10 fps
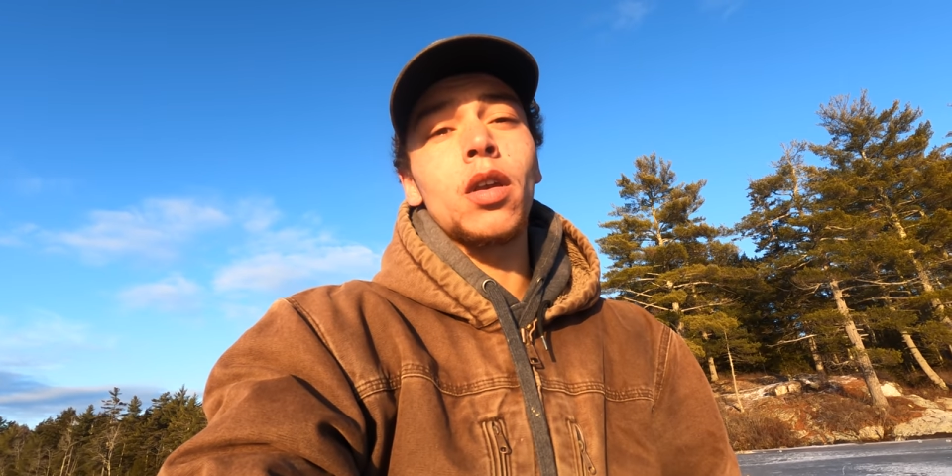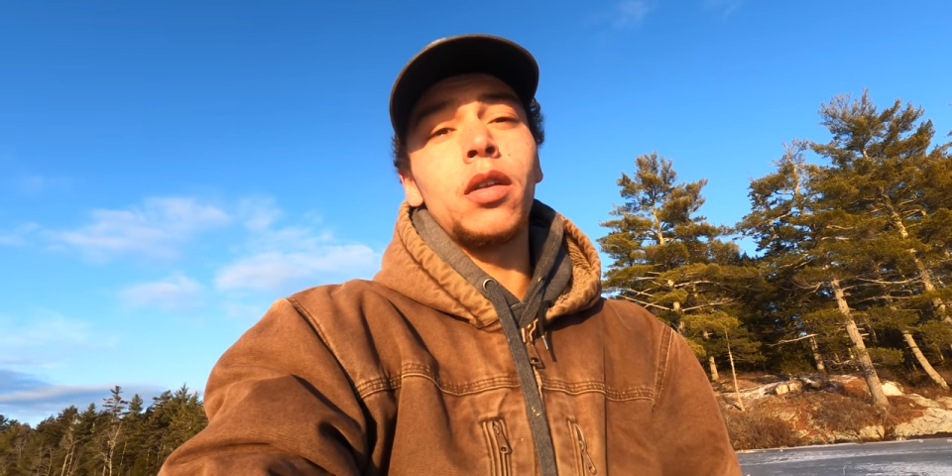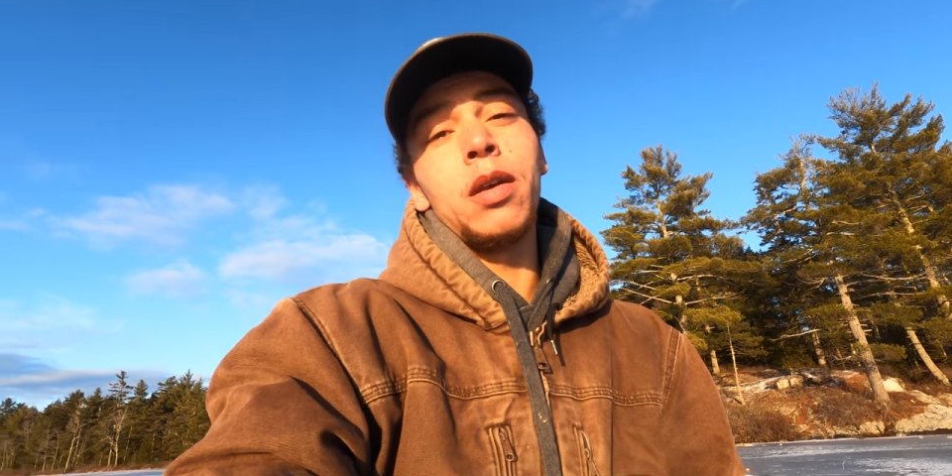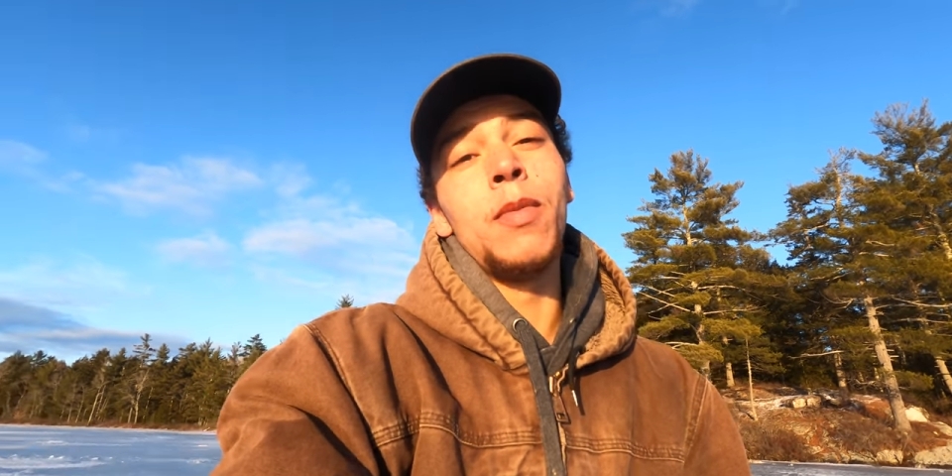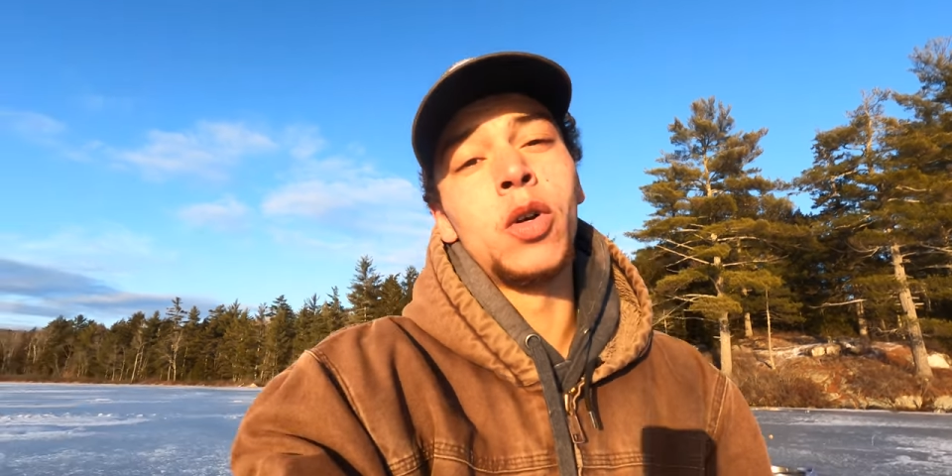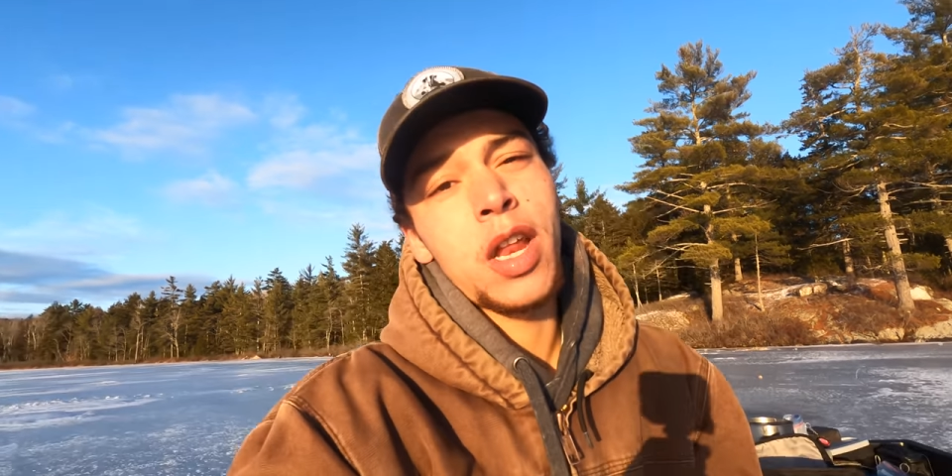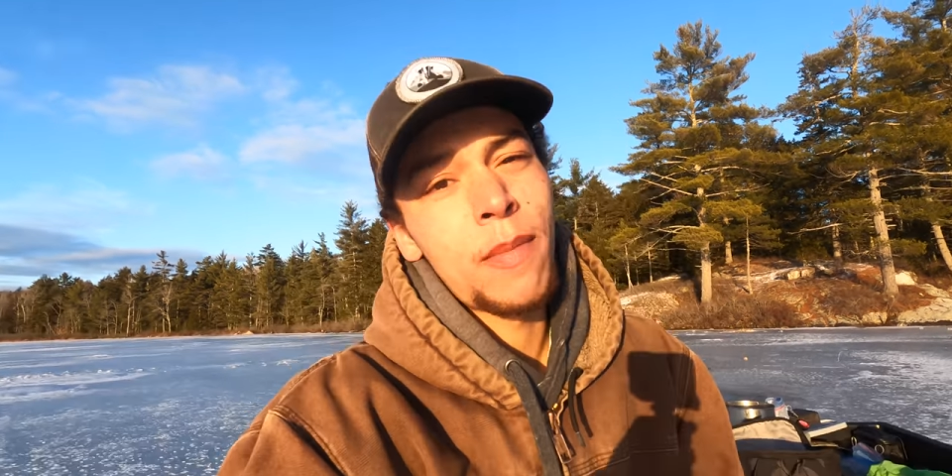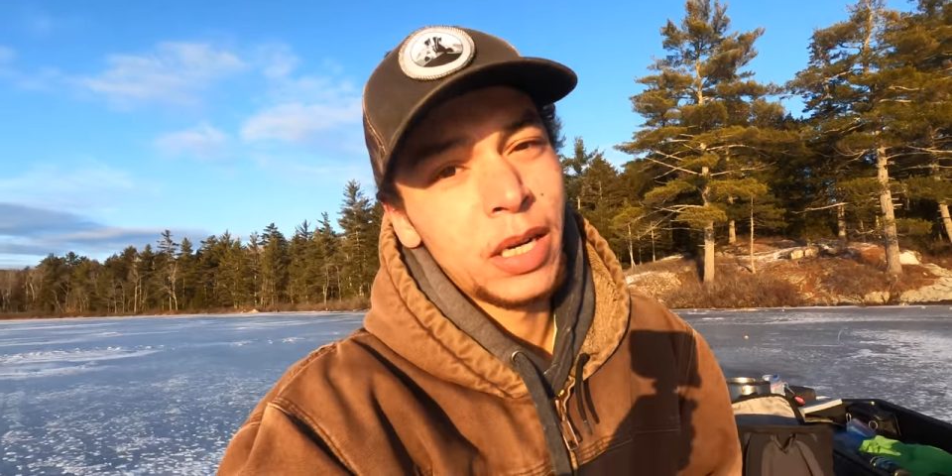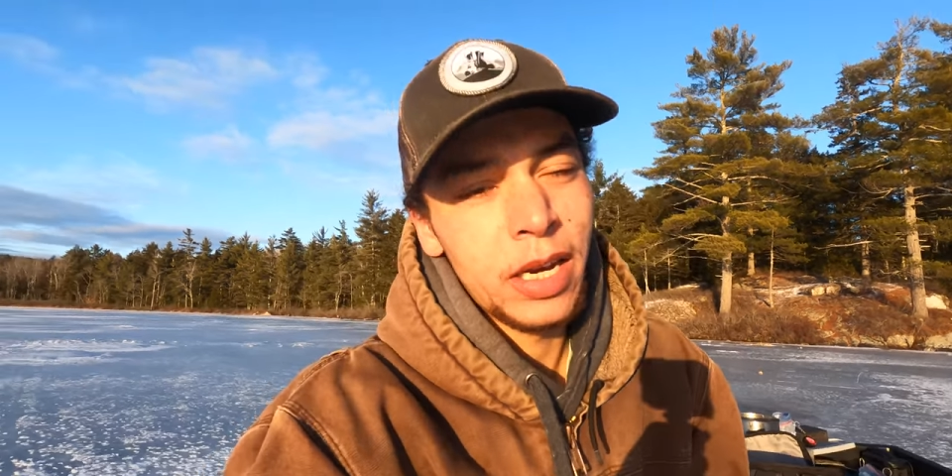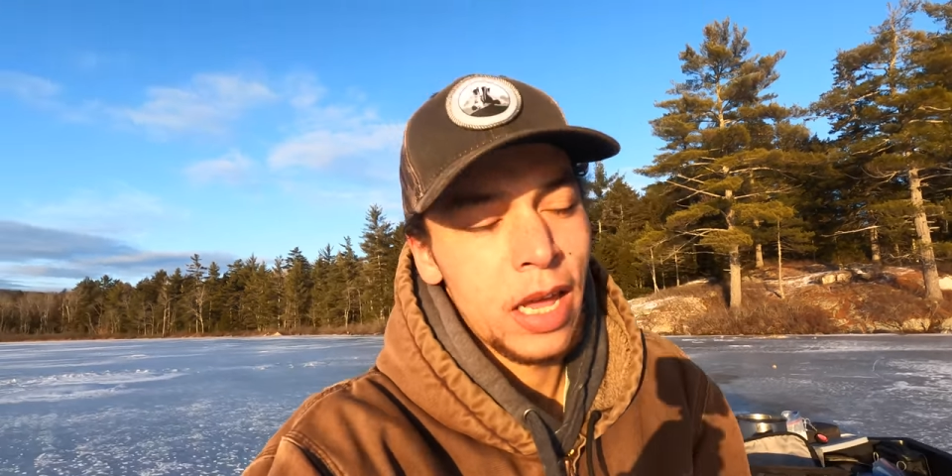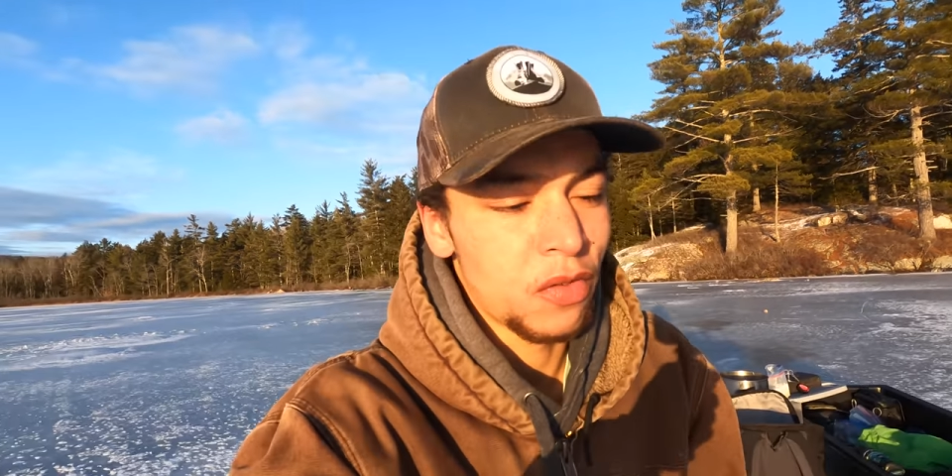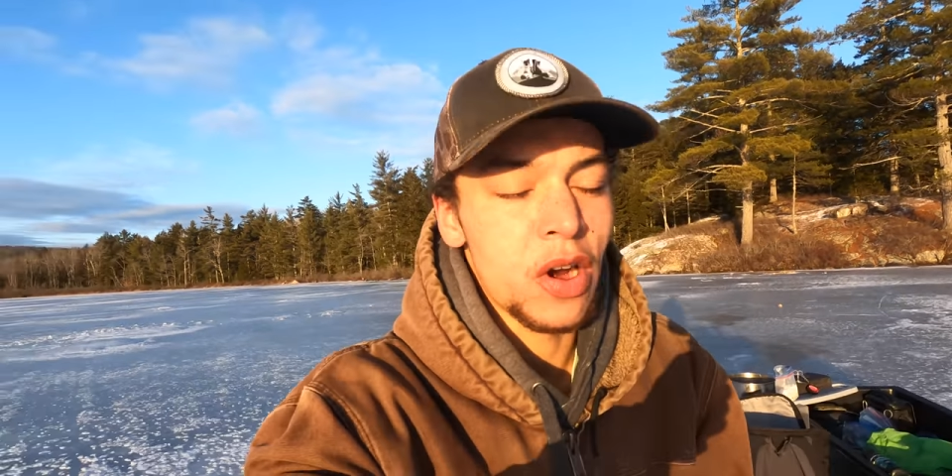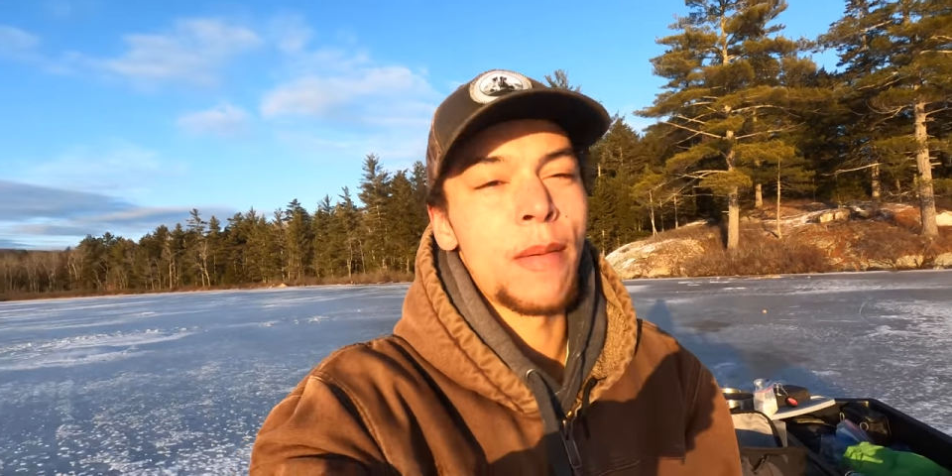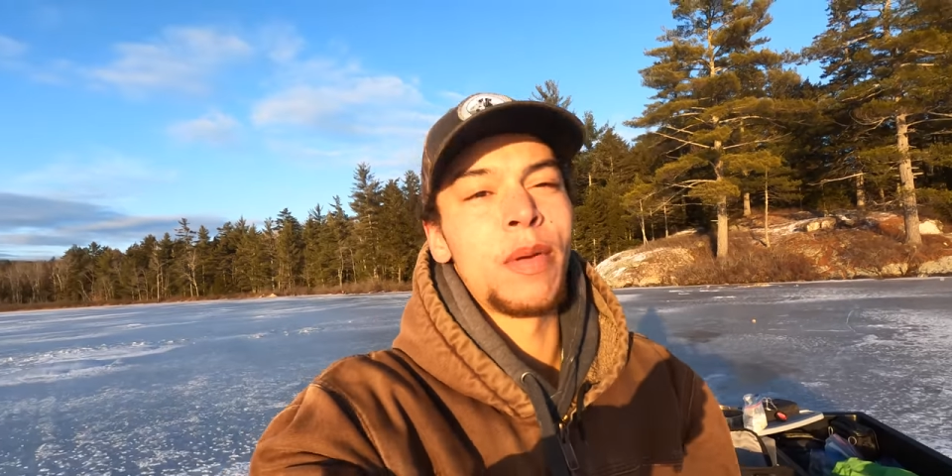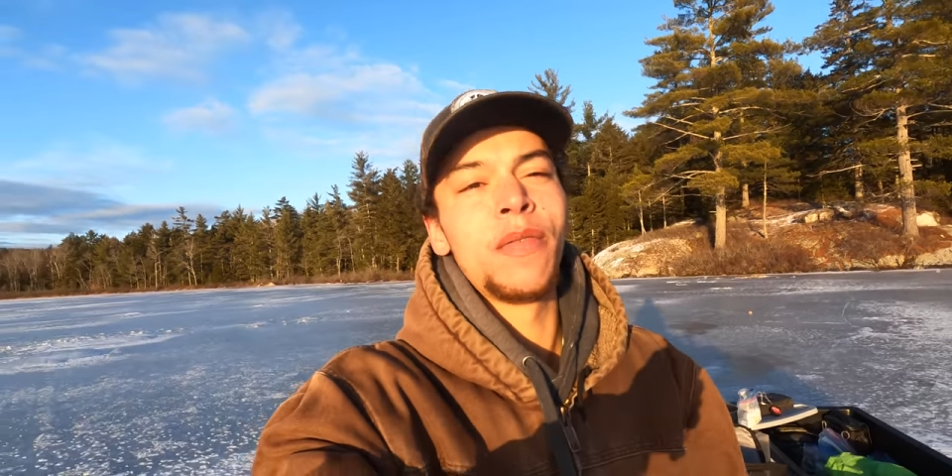the most epic day of
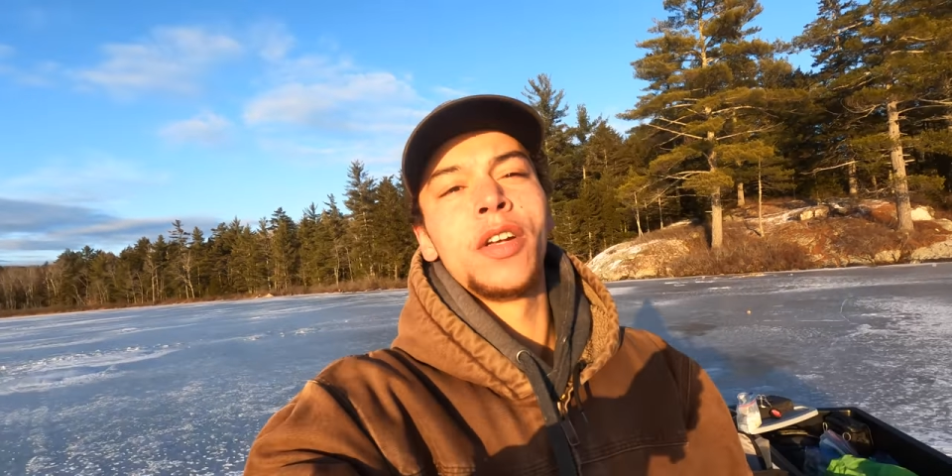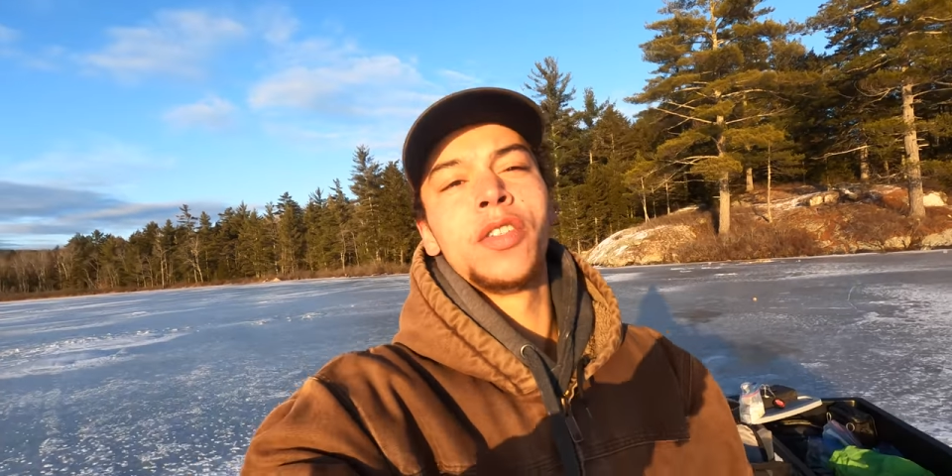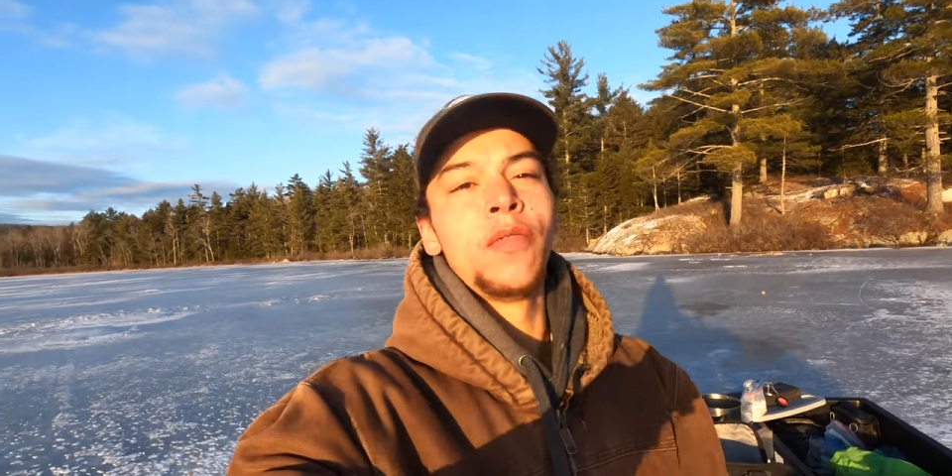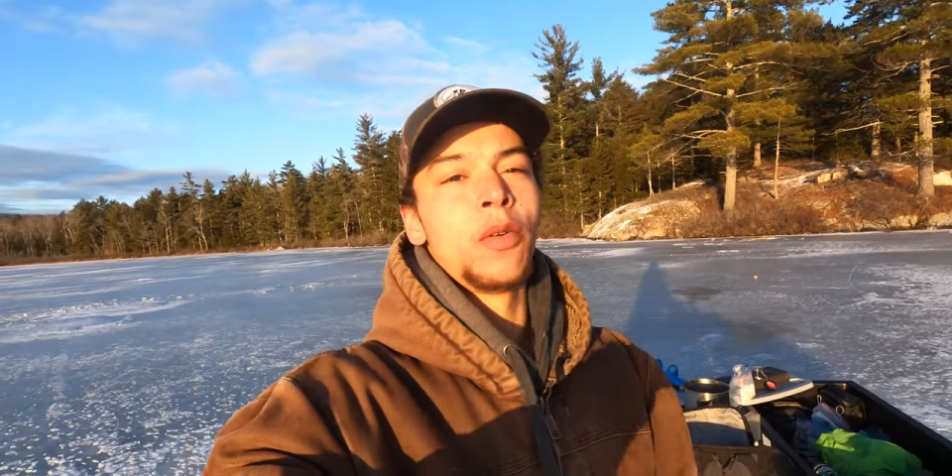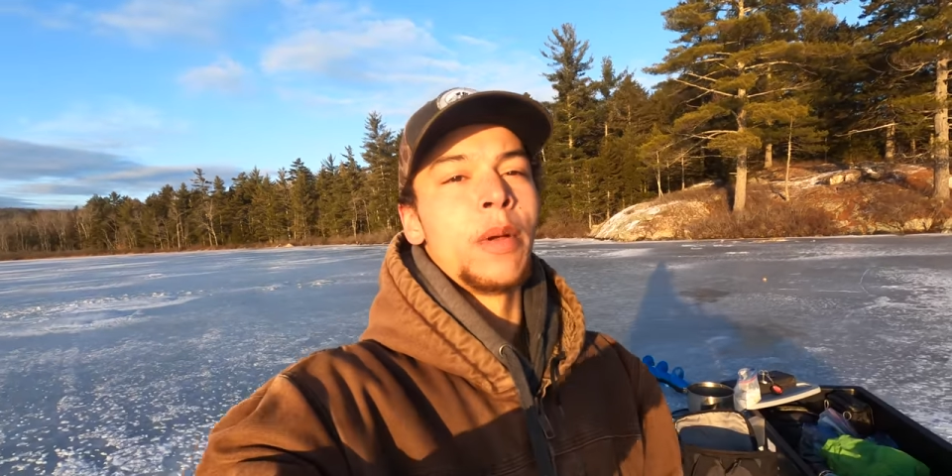crappie fishing for